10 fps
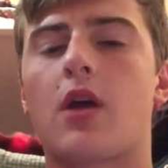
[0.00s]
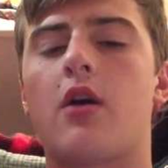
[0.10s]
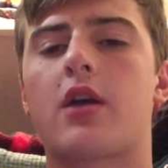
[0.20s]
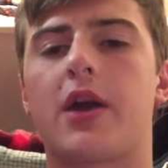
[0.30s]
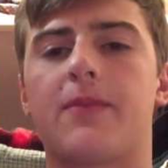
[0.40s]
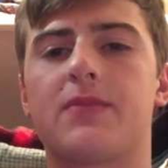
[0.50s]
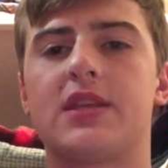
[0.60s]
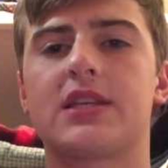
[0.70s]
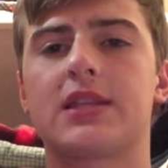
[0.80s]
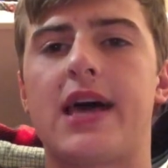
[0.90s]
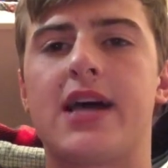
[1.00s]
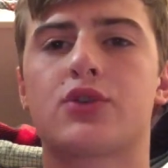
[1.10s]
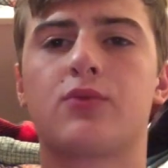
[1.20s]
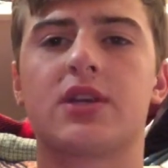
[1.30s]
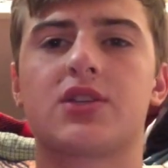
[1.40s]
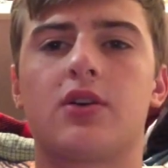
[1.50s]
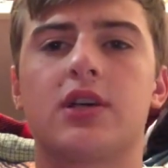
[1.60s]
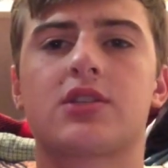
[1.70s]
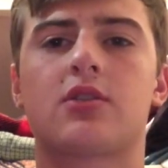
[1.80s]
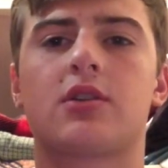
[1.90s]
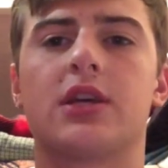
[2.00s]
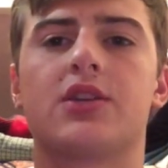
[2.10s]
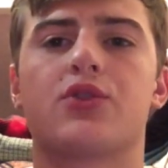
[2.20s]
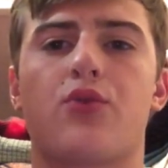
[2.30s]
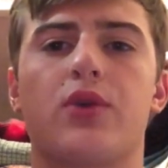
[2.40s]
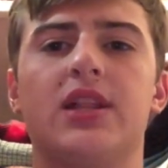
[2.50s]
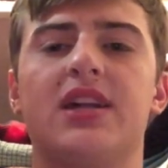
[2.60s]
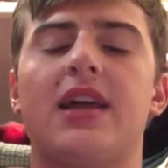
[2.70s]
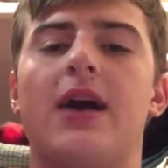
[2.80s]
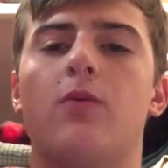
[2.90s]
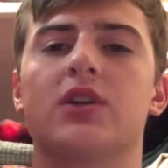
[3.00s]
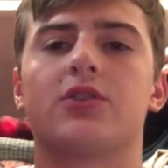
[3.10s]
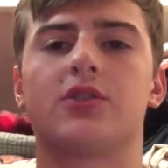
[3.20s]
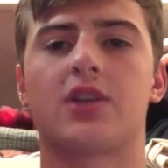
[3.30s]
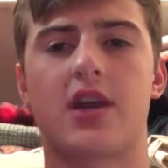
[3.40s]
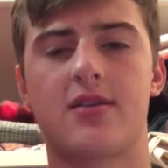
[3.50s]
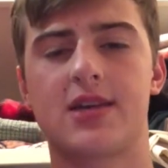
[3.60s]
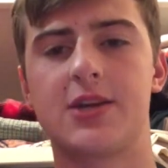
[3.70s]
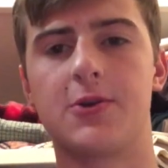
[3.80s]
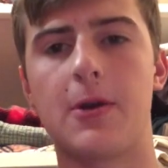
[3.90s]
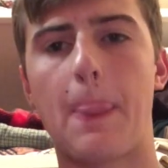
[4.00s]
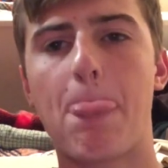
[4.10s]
Okay, this last whistle is the really loud whistle. So here's how you do it.